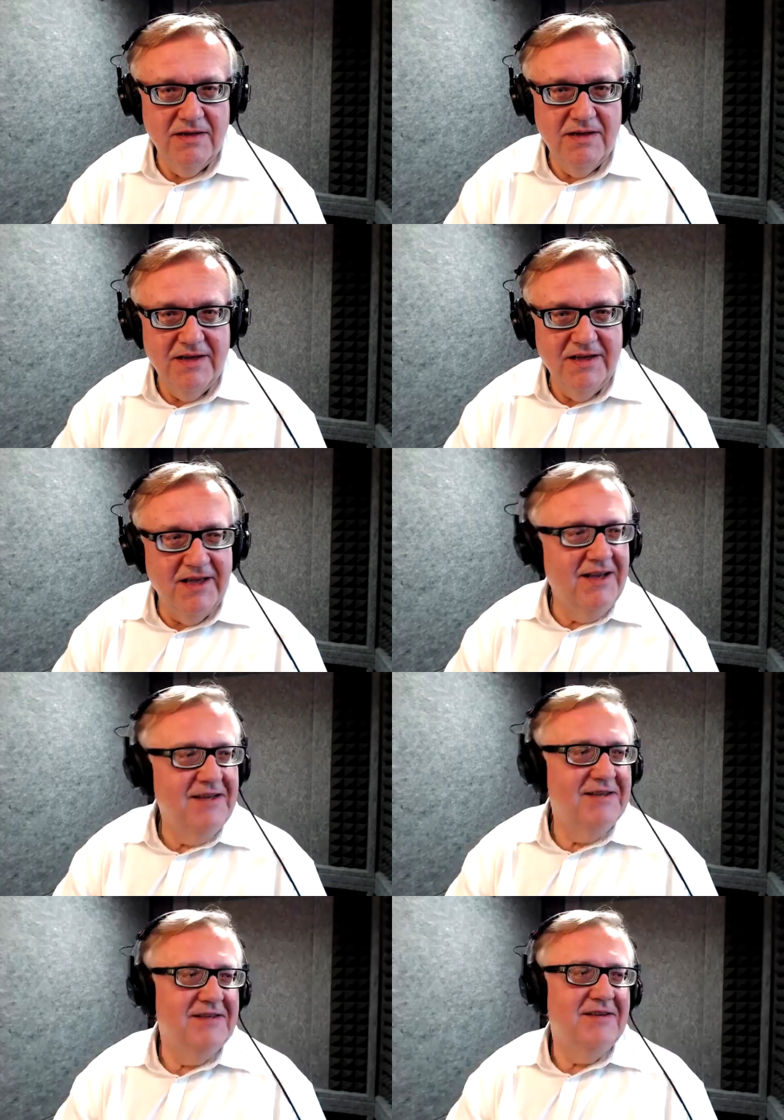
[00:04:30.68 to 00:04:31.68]
Yeah?
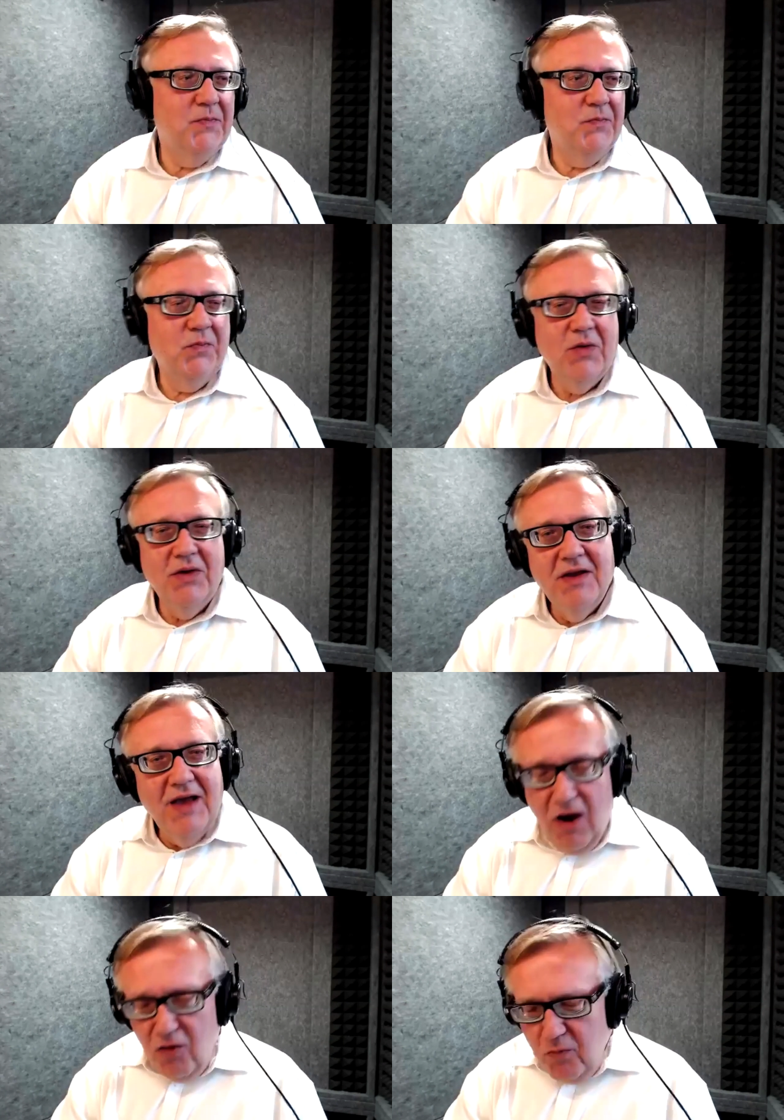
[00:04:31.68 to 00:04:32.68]

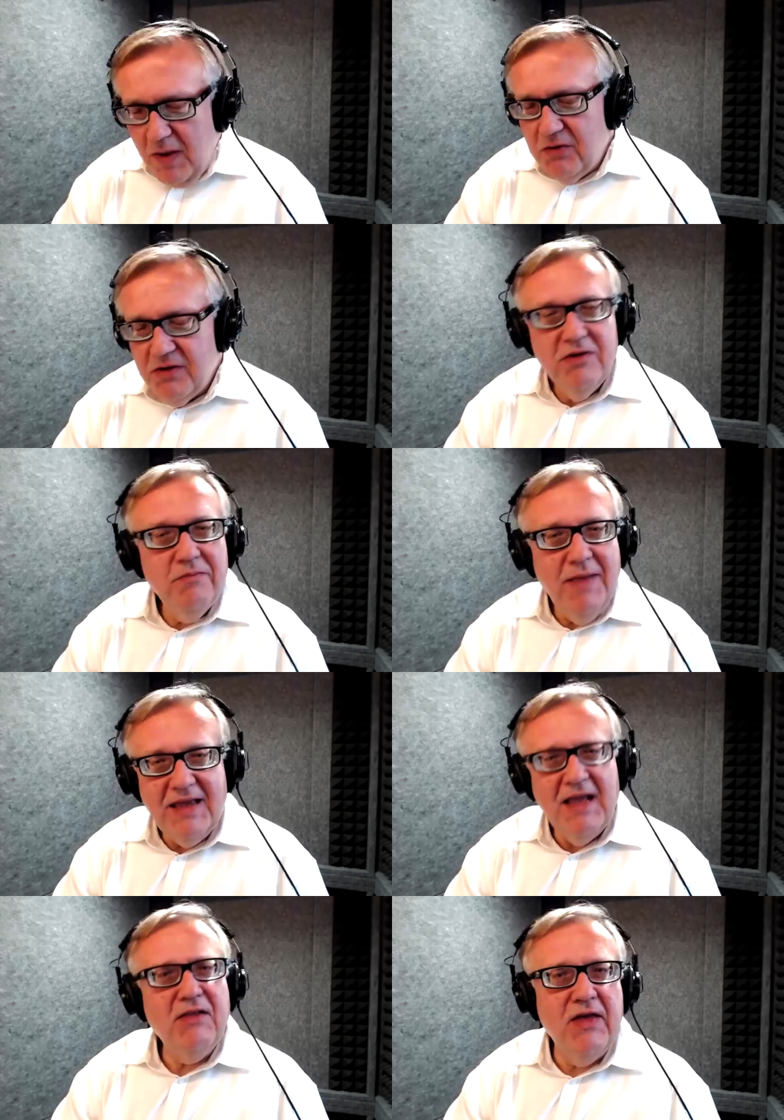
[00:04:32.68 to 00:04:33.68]
How about
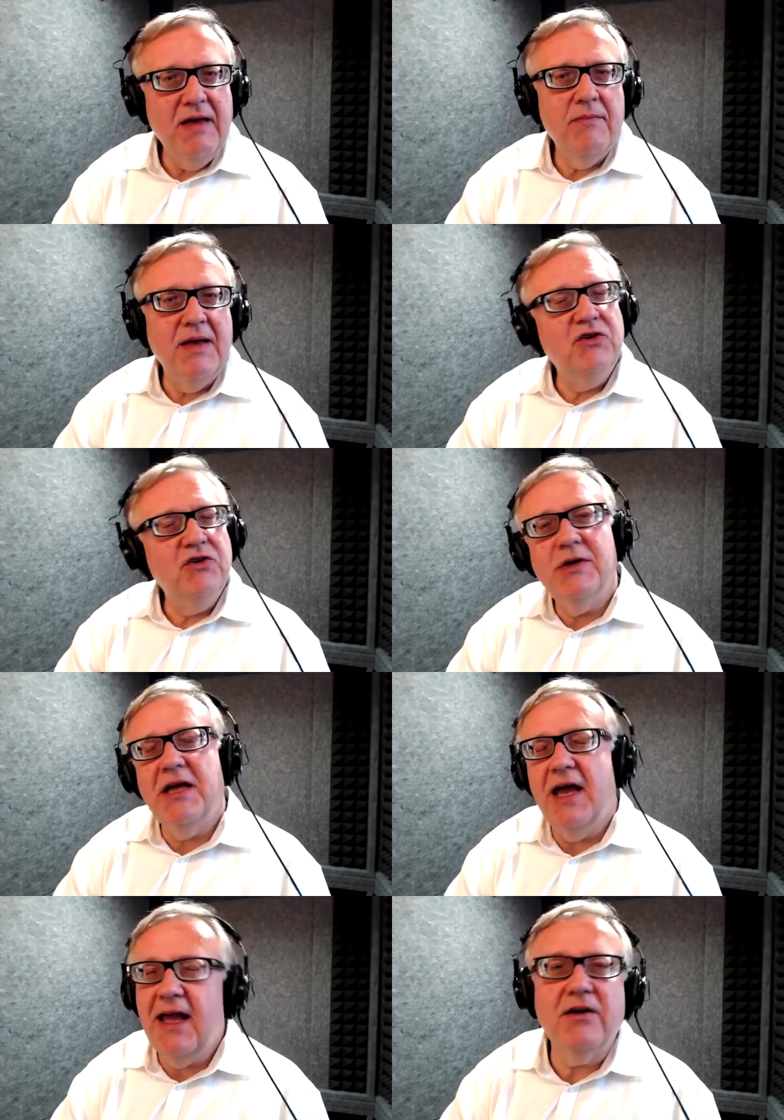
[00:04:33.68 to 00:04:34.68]
making them into an
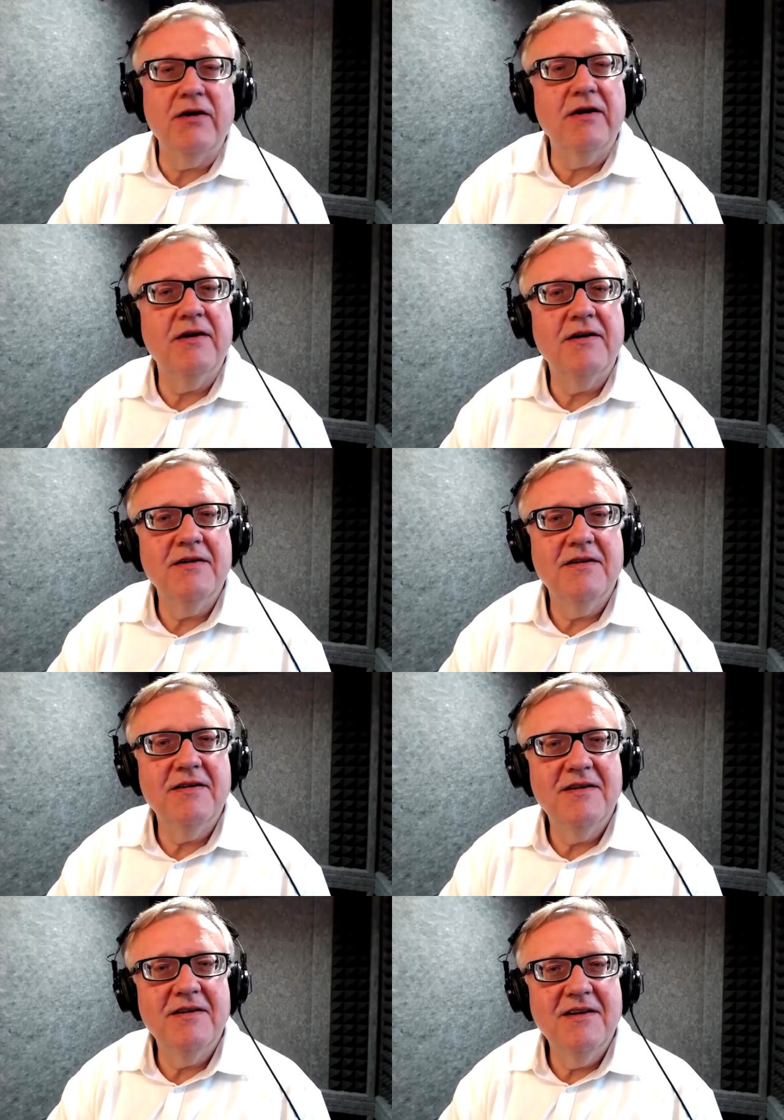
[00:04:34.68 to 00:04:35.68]
anchor
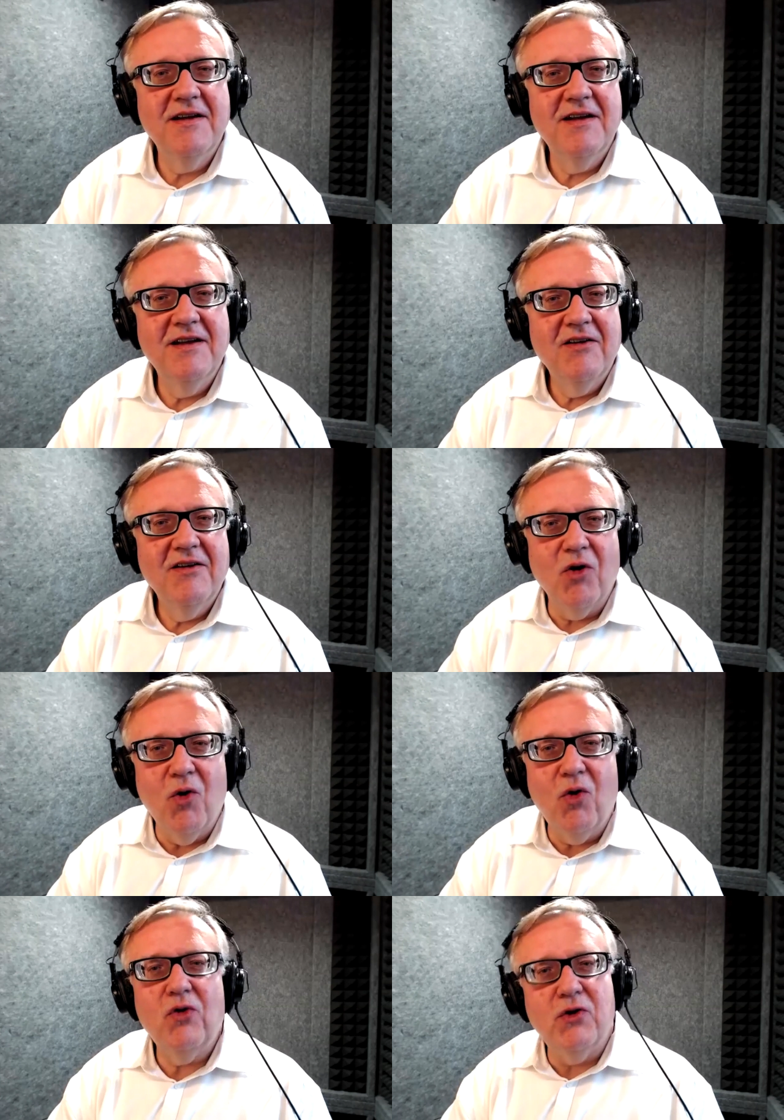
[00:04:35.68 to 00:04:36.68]
for
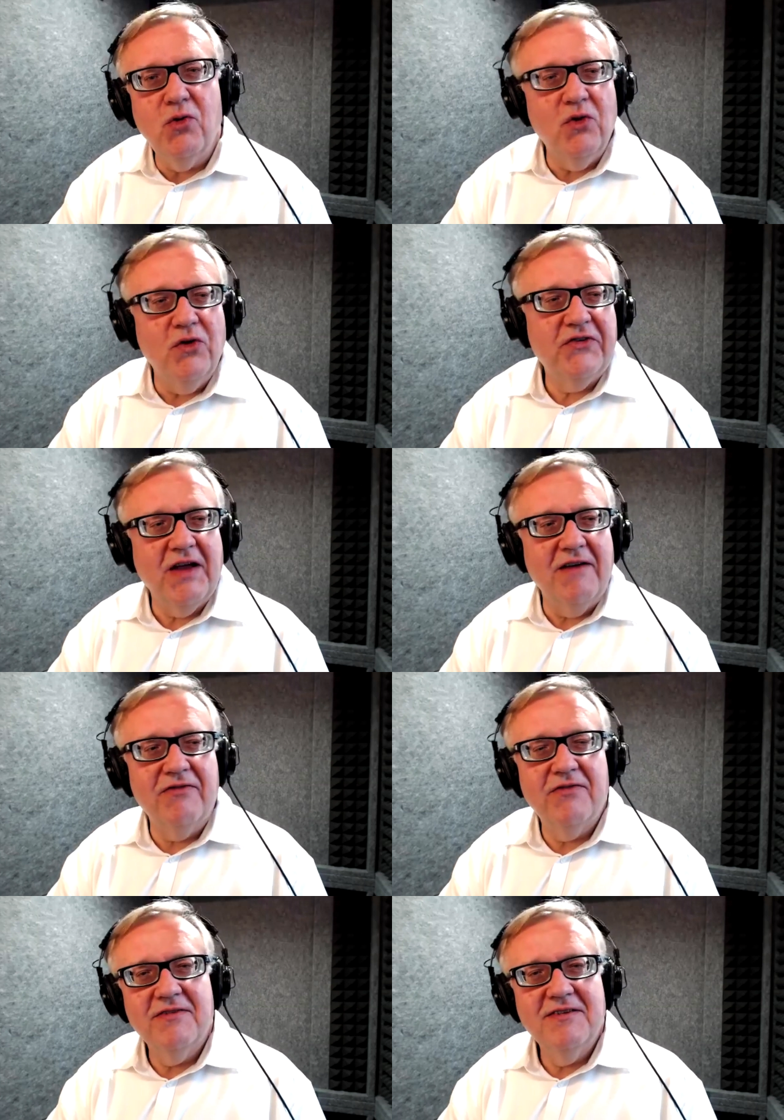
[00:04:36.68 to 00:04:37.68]
all the cool
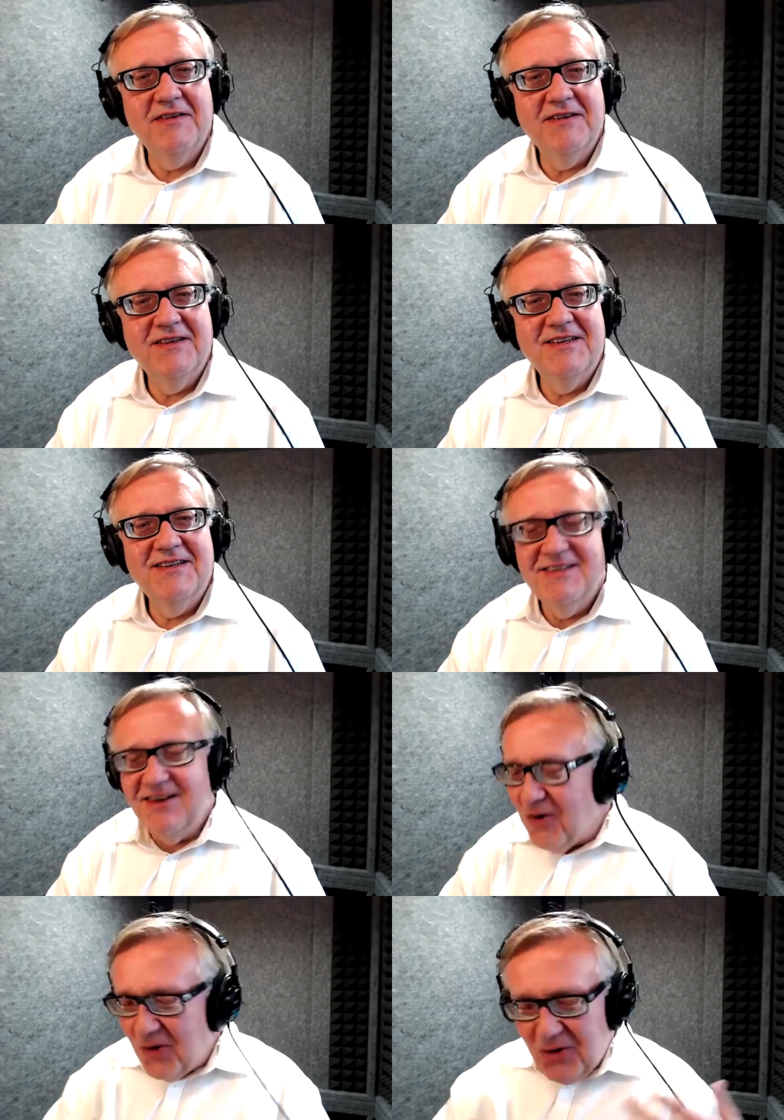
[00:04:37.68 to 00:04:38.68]
stuff
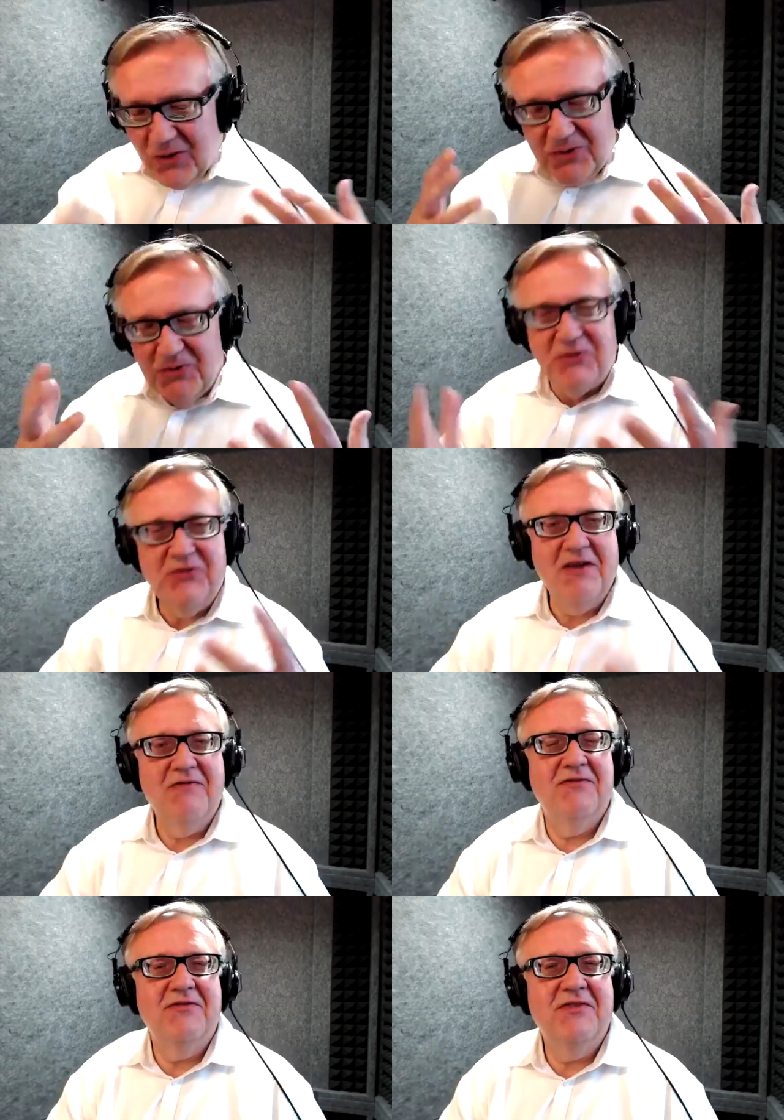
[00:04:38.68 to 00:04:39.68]

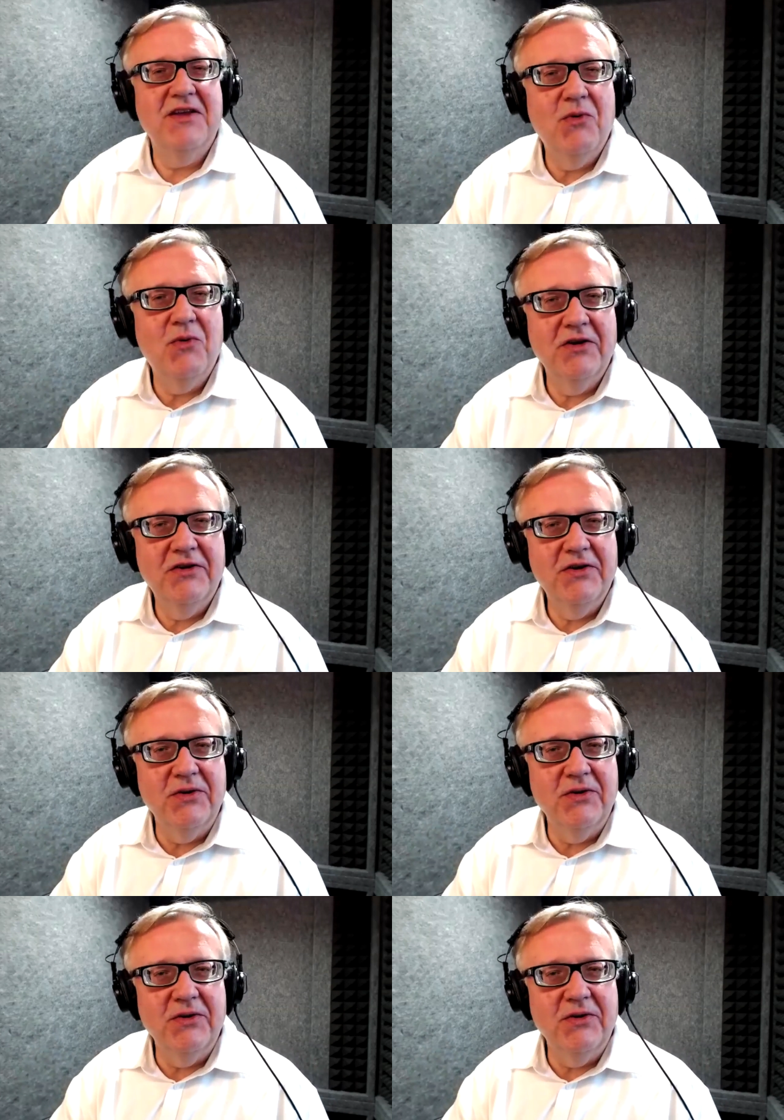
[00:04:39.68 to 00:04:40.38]
that you want to do?